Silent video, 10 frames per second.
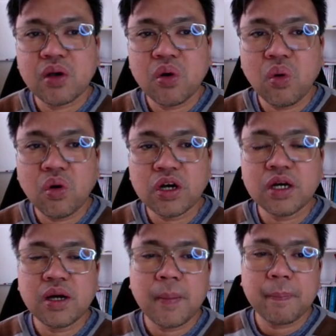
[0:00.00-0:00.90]
or
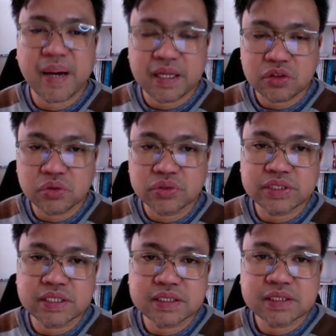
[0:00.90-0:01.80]

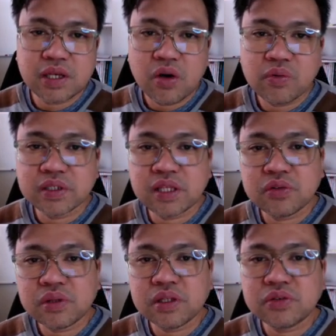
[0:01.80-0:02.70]
mitosis, where the
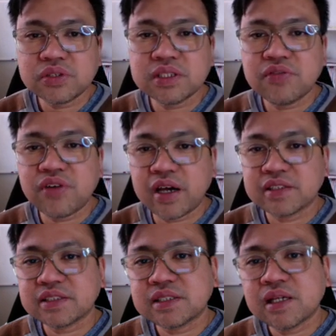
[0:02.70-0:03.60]
nucleus
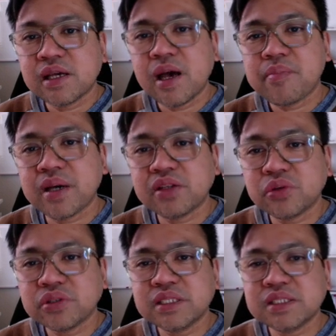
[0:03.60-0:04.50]
divides.
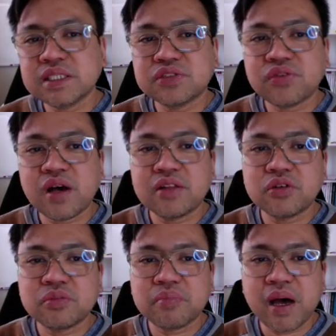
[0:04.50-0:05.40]
Mitosis is
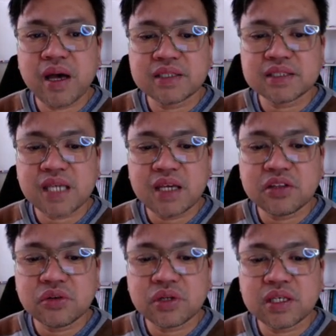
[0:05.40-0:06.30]
followed by
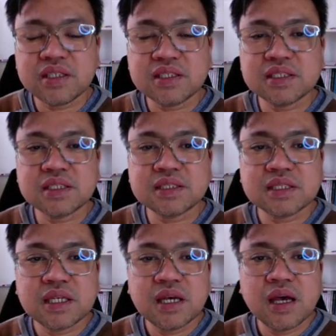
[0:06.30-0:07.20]
cytokinesis,
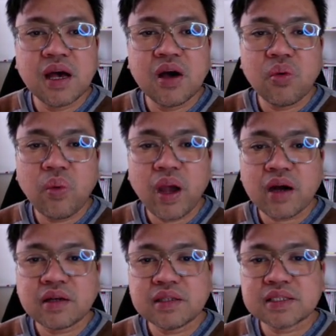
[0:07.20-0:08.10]

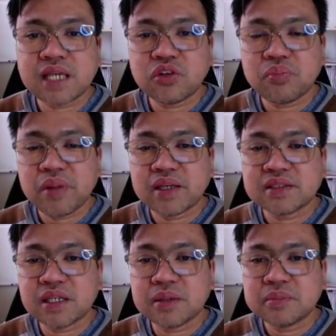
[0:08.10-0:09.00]
where the
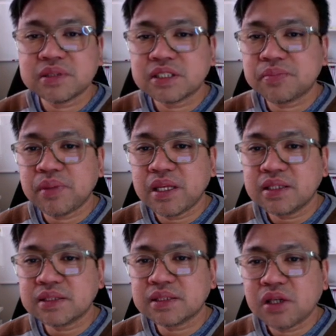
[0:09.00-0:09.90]
cytoplasm
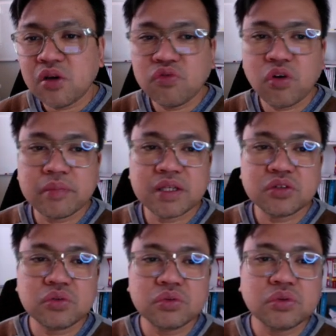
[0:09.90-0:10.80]
splits, forming
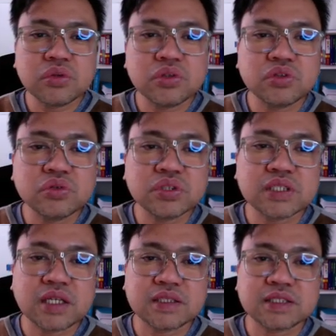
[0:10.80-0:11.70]
two new
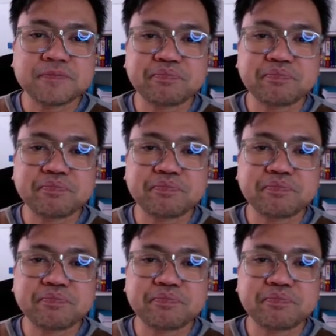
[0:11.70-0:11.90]
cells.